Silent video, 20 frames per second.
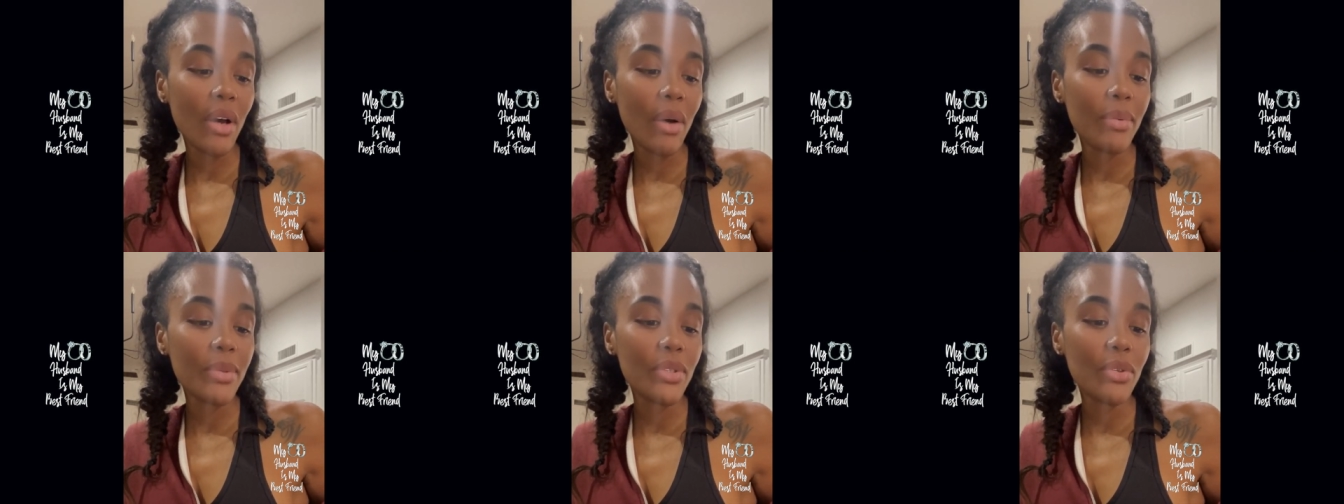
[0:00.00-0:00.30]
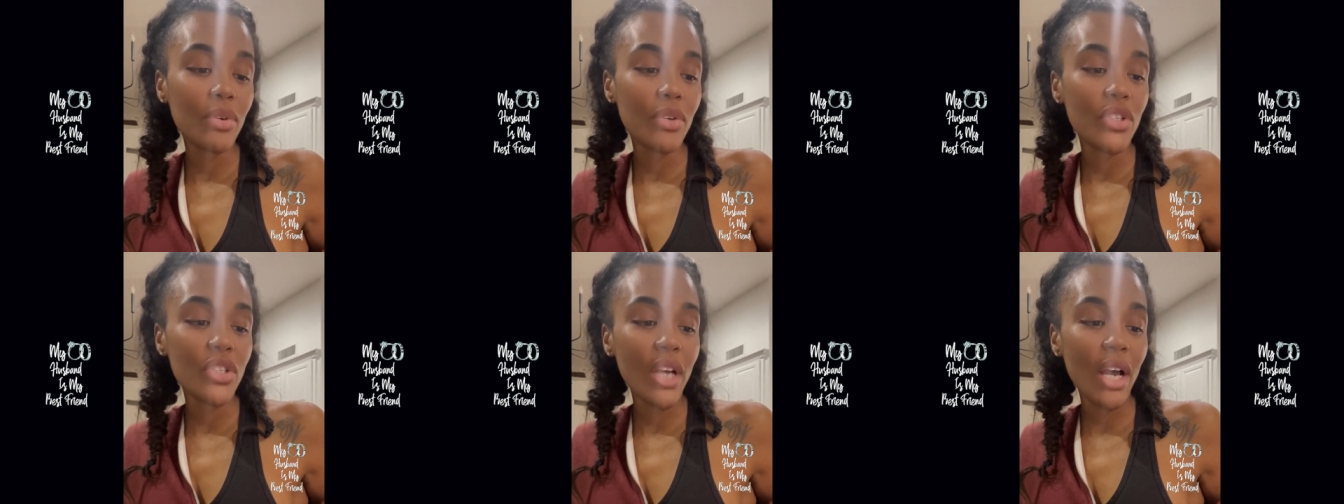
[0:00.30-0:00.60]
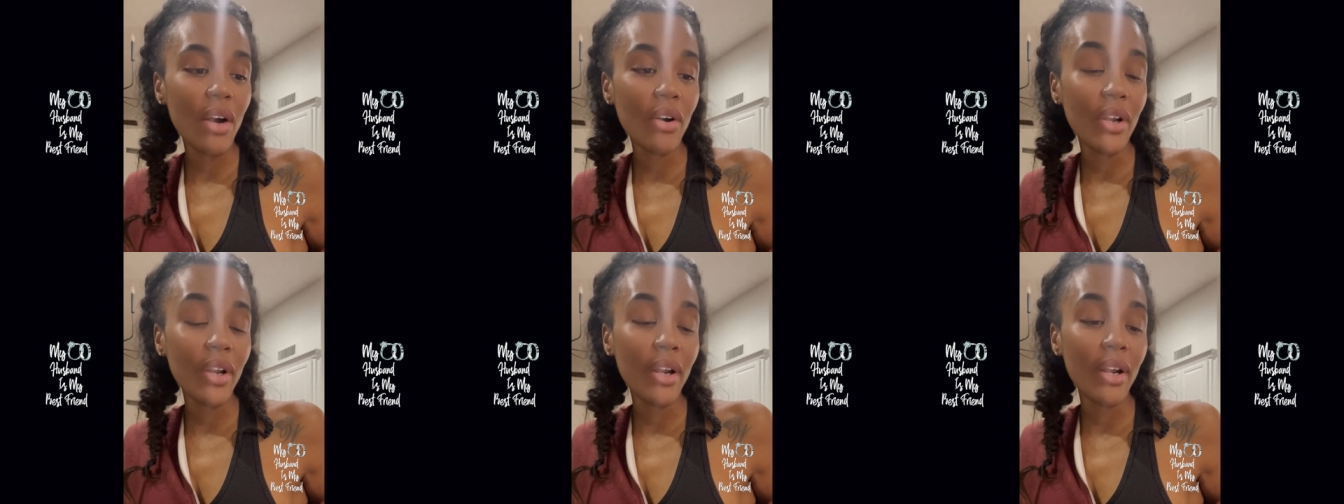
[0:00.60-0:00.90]
So I was doing
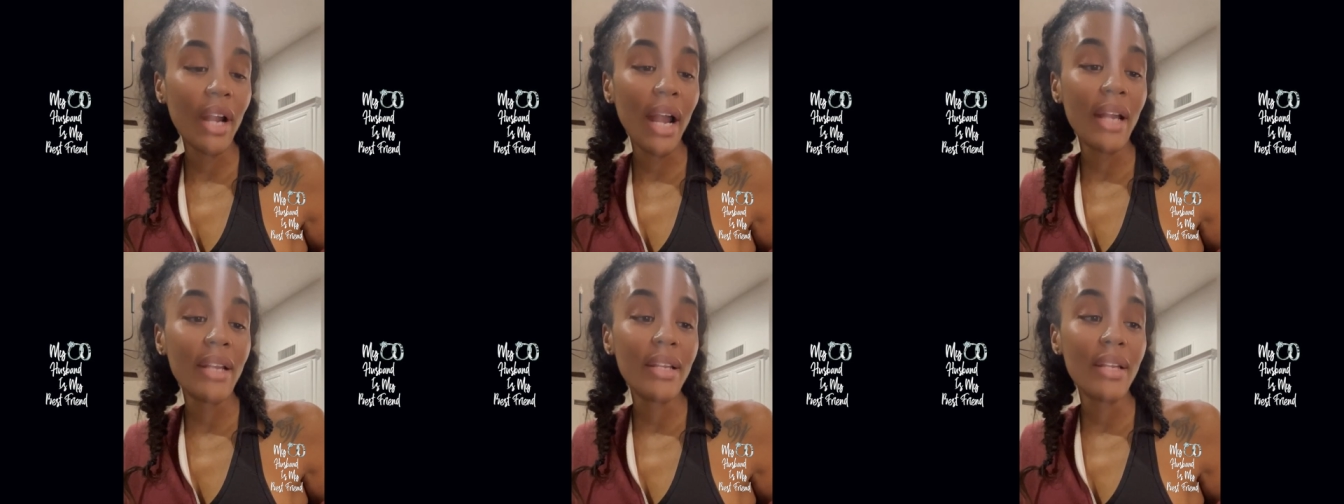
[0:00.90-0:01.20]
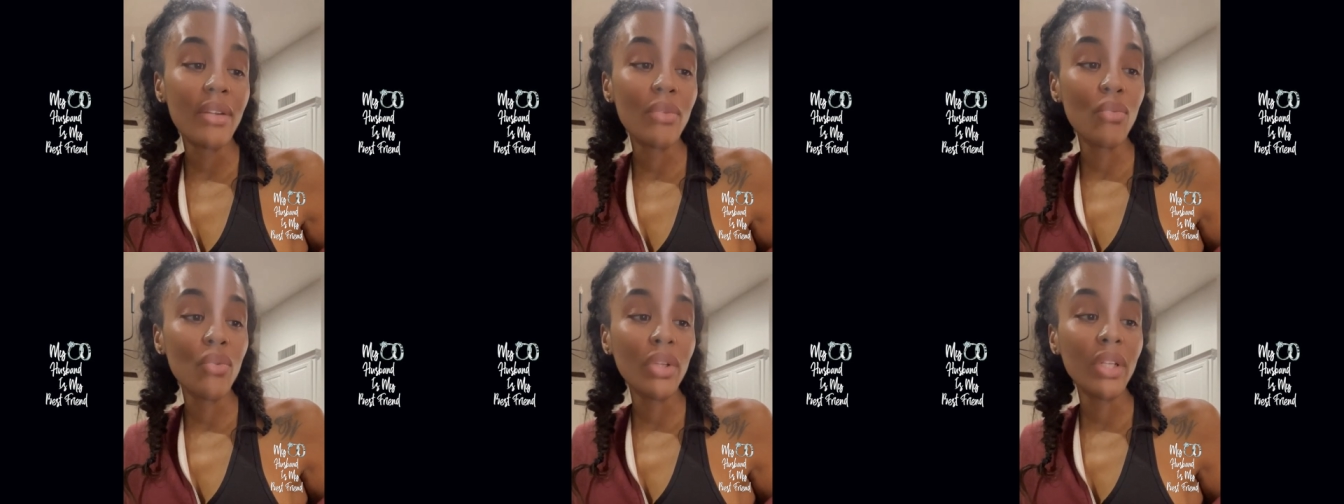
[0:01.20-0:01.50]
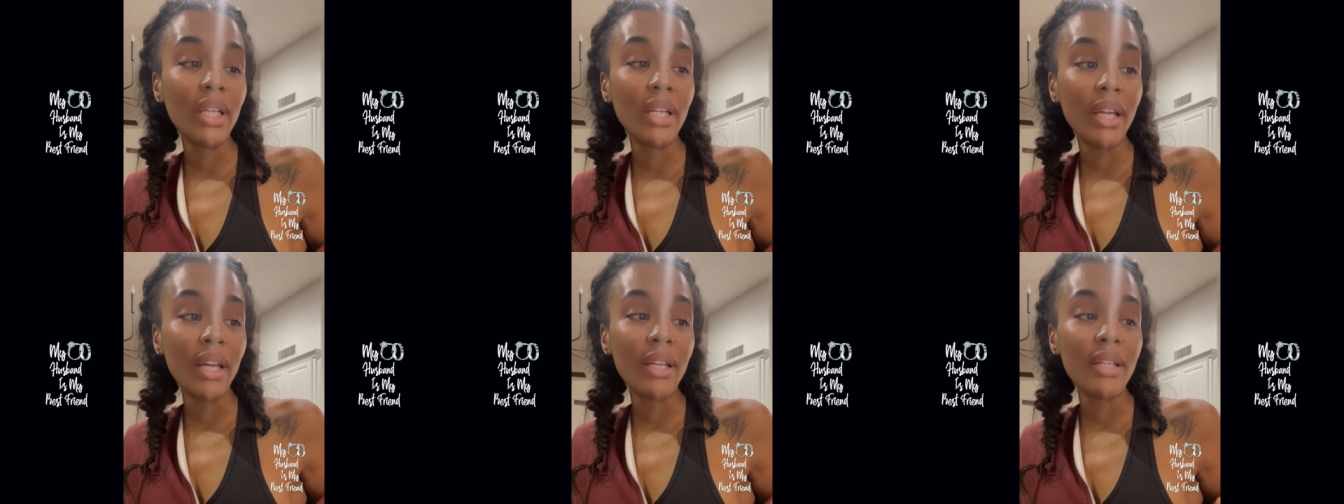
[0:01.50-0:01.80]
childcare. I didn't
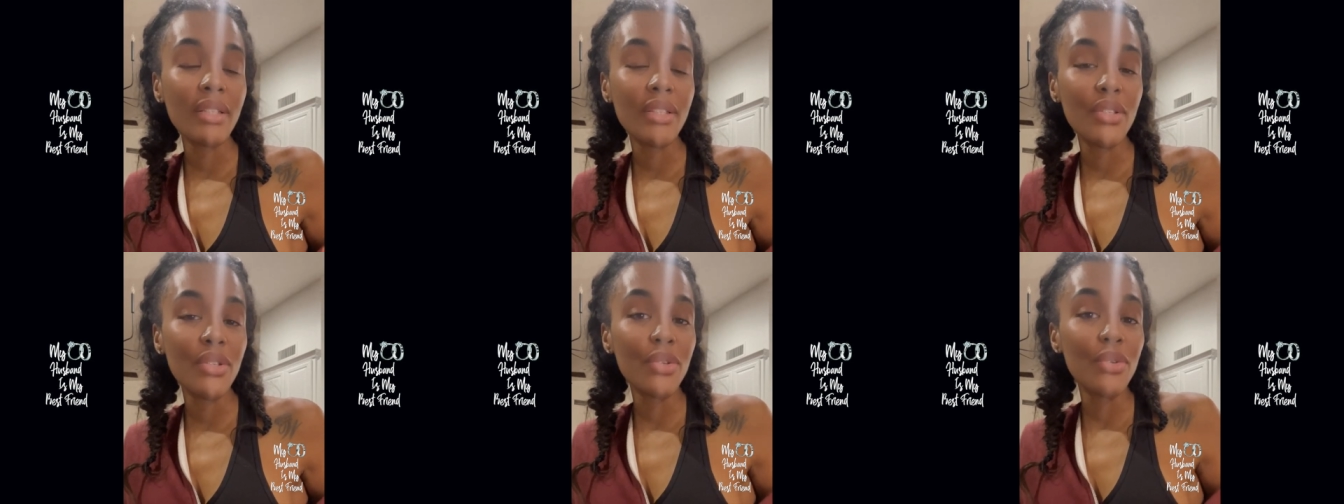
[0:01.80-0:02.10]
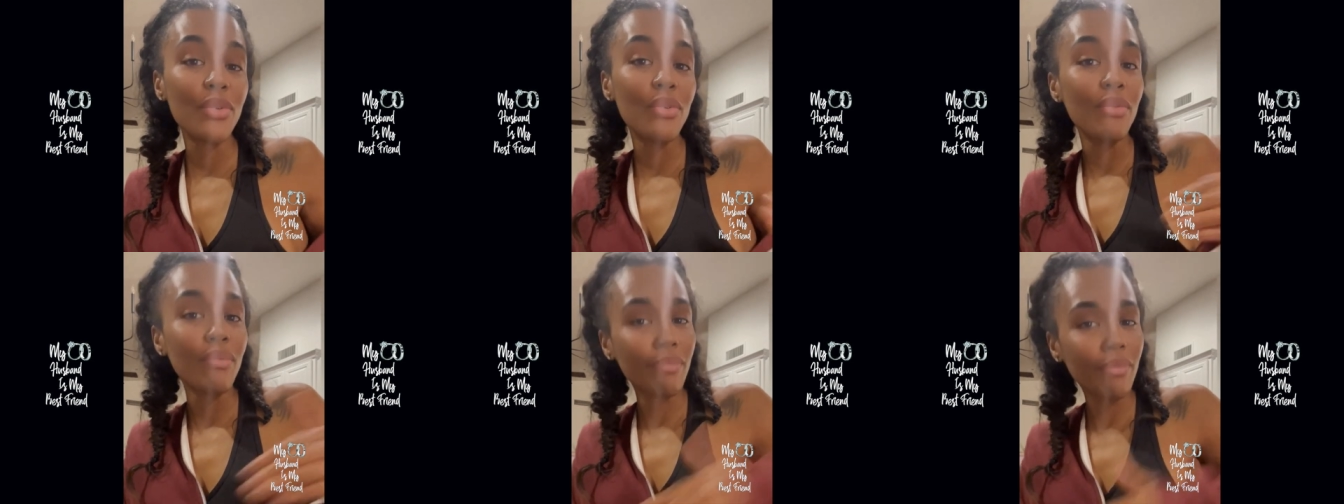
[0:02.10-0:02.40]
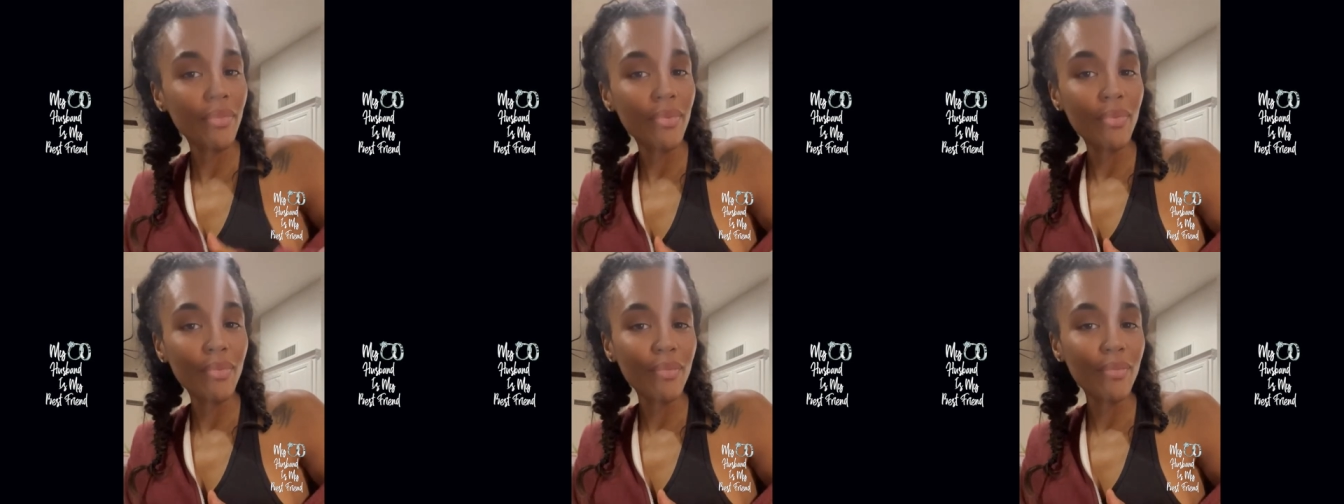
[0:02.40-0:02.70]
really get into,